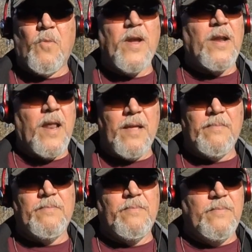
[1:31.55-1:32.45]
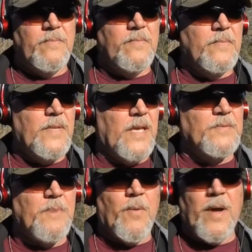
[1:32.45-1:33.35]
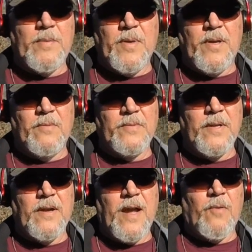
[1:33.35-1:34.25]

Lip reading: brake light gizmo I'd put on there,